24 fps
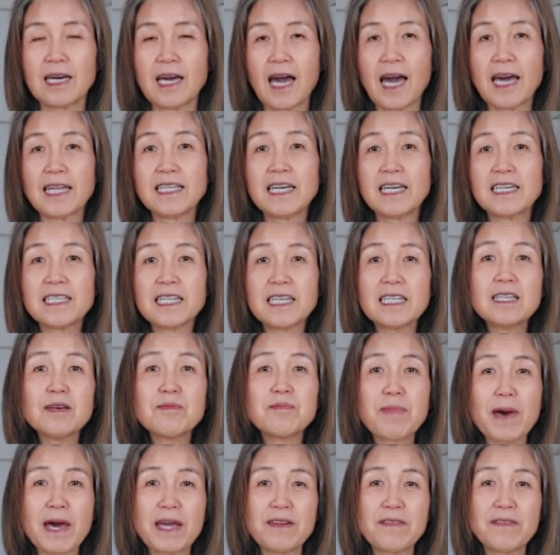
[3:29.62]
And another
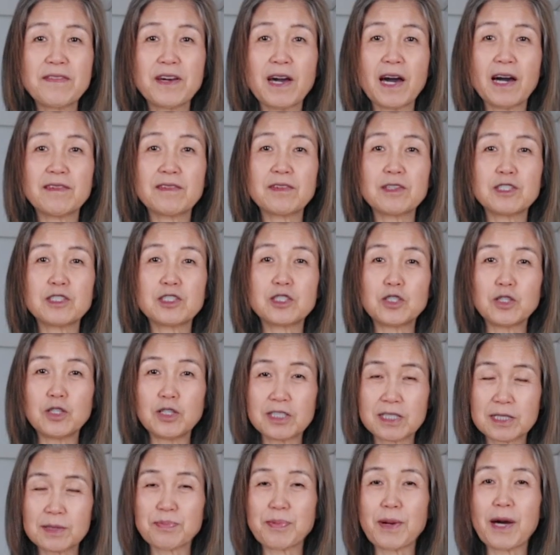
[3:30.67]
benefit of
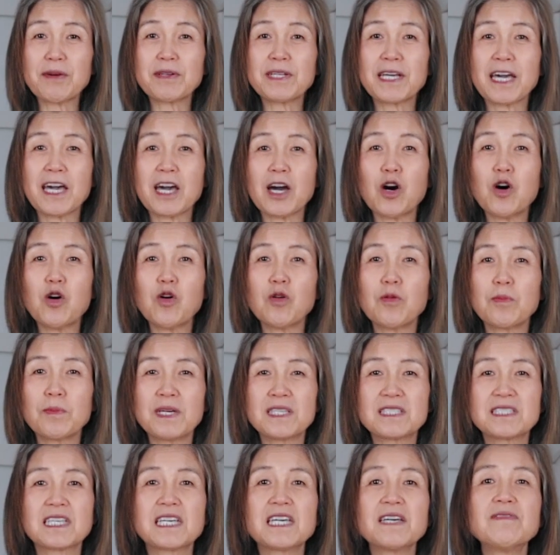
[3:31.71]
sprouting at home
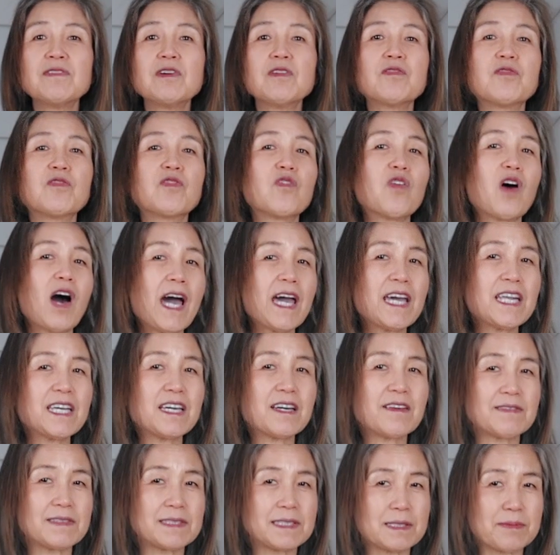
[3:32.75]
is to give you a variety
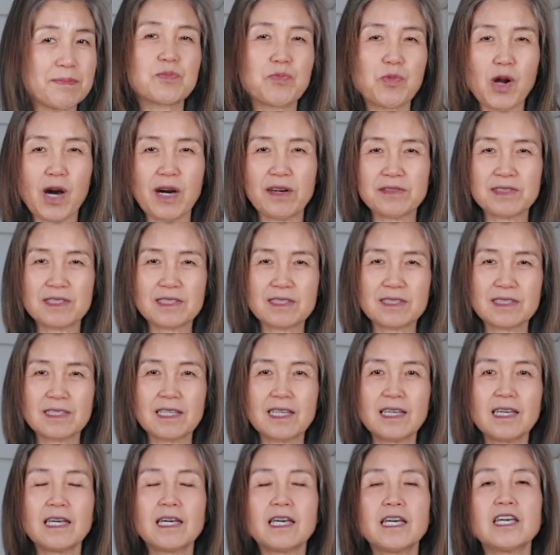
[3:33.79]
of sprouts.
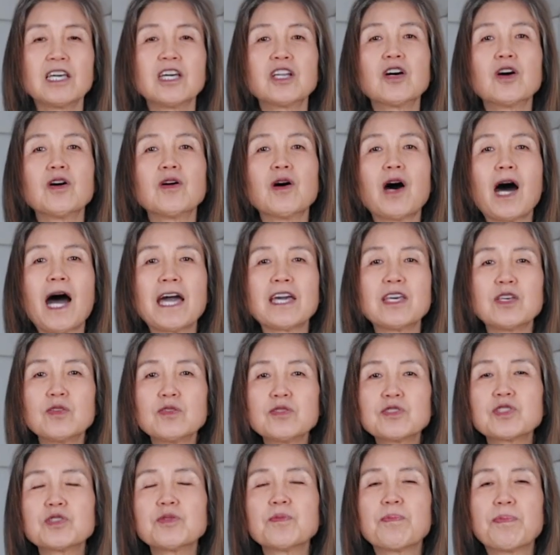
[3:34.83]
You know, I
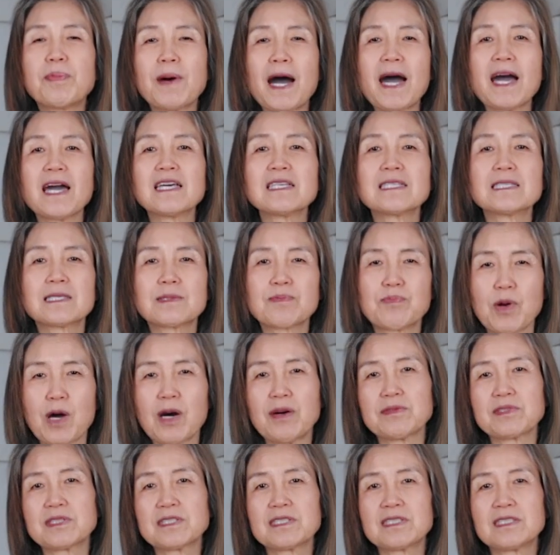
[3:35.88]
used to buy
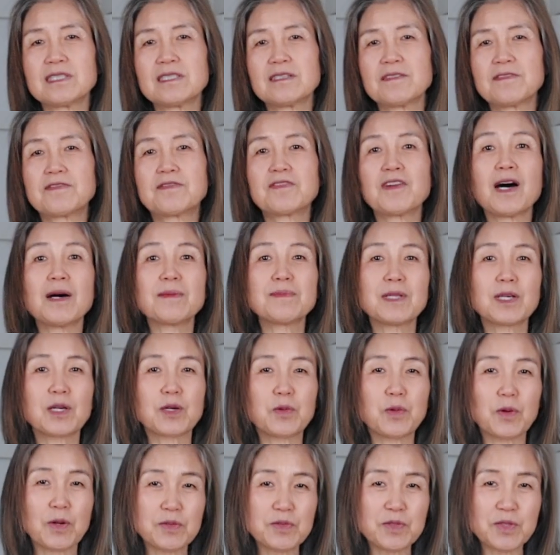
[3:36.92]
sprouts from the
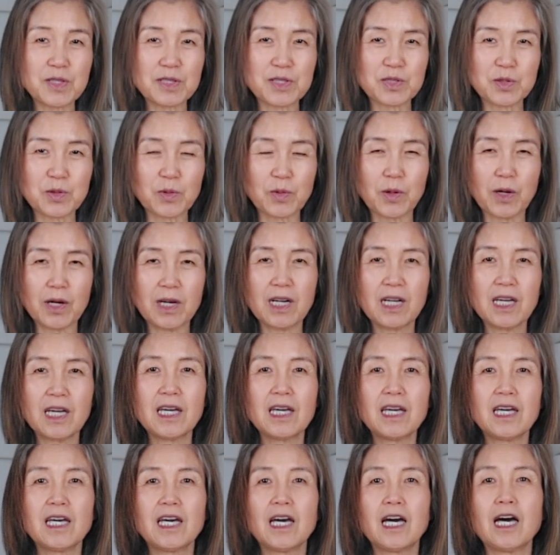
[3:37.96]
grocery store,
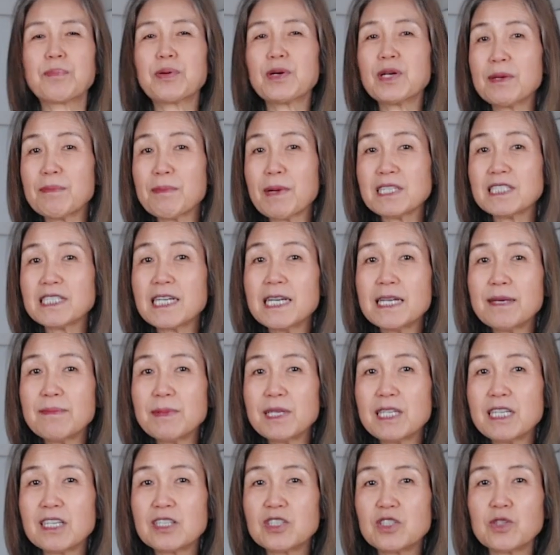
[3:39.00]
pretty much
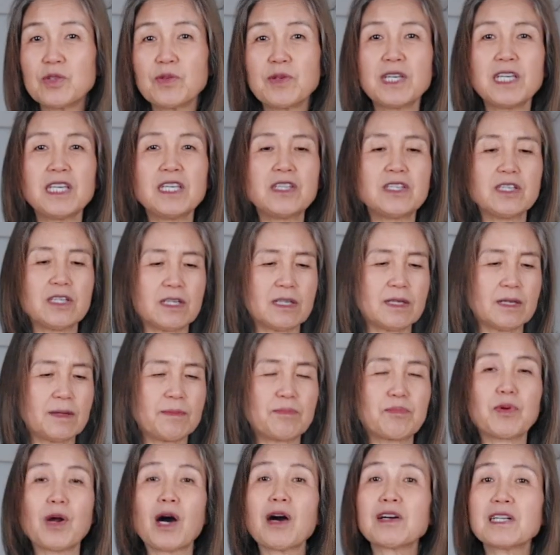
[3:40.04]
limited to
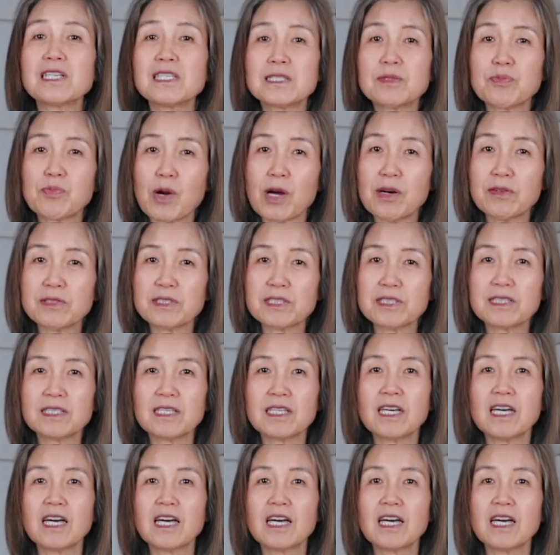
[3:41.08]
either broccoli sprouts